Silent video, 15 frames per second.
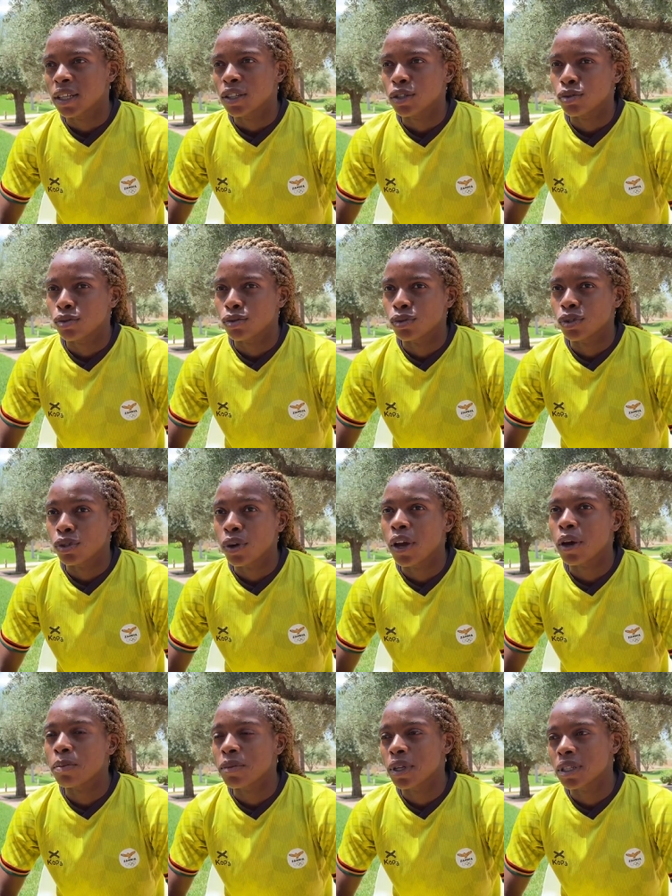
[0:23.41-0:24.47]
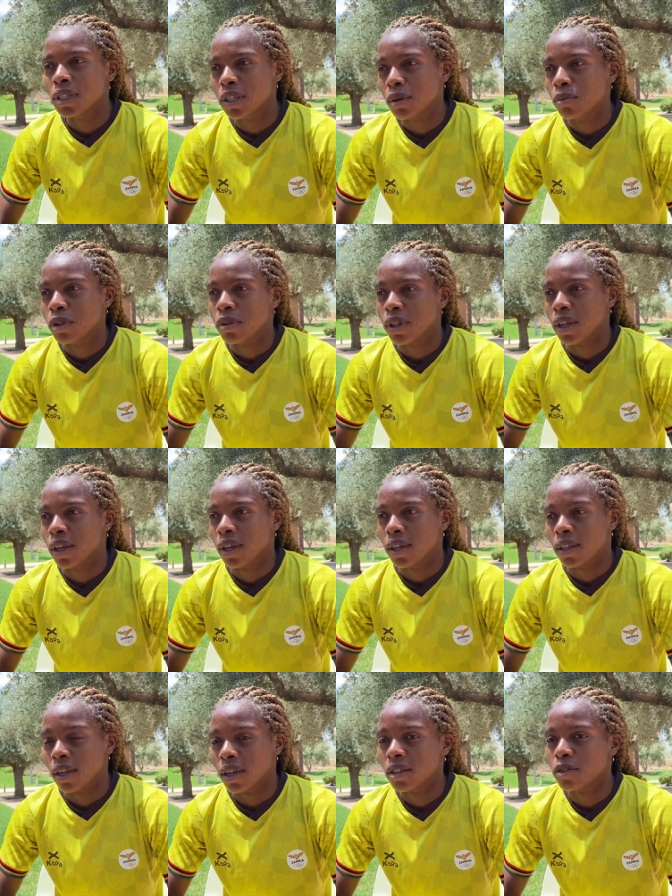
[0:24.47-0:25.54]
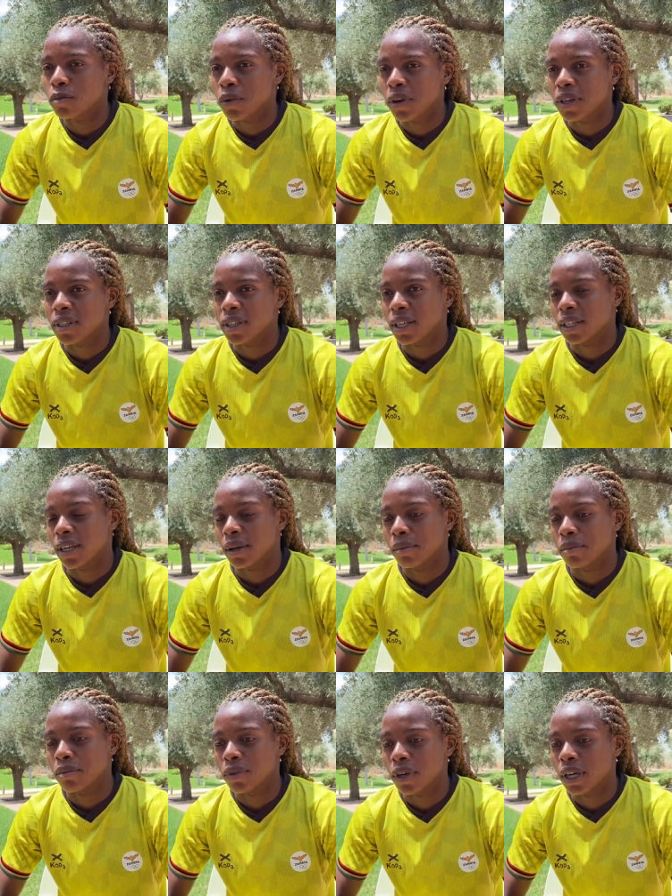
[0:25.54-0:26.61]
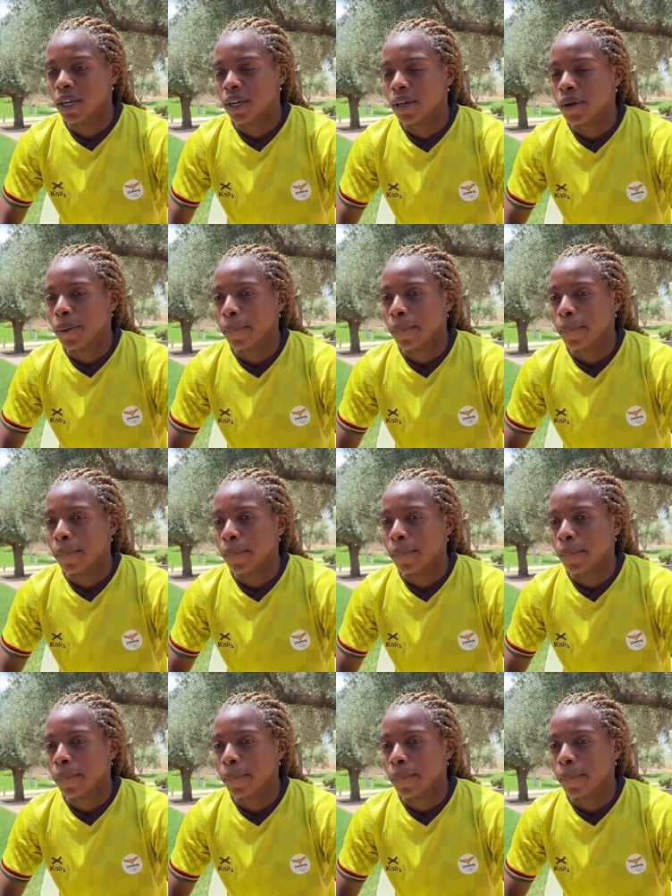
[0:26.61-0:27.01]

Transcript: to, to help the team with the, the experience that I'm bringing.